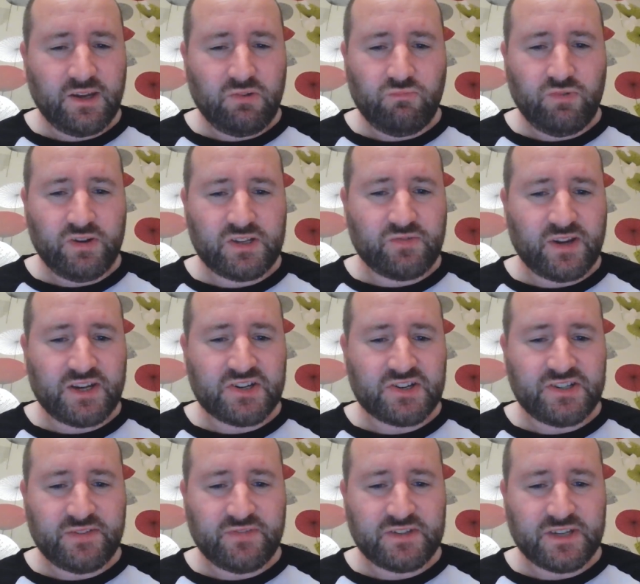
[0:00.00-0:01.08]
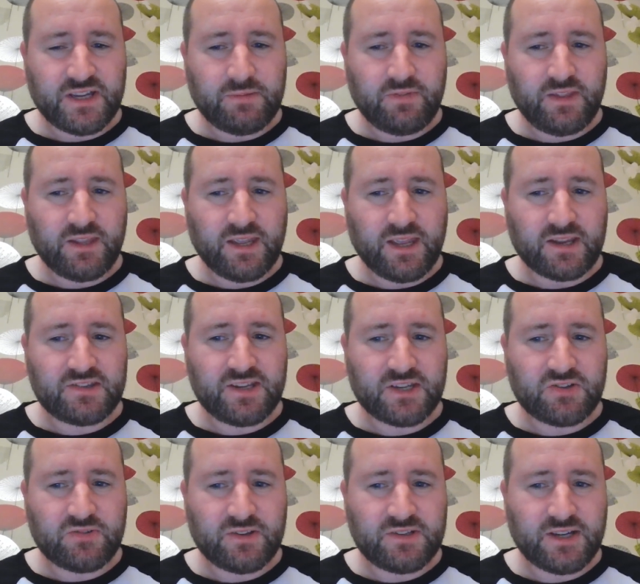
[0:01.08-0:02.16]
reiterations of the same thing,
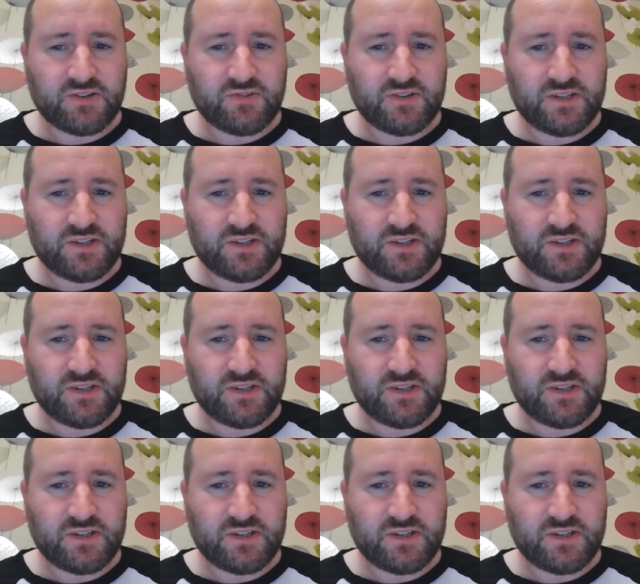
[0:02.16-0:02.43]
etc., etc.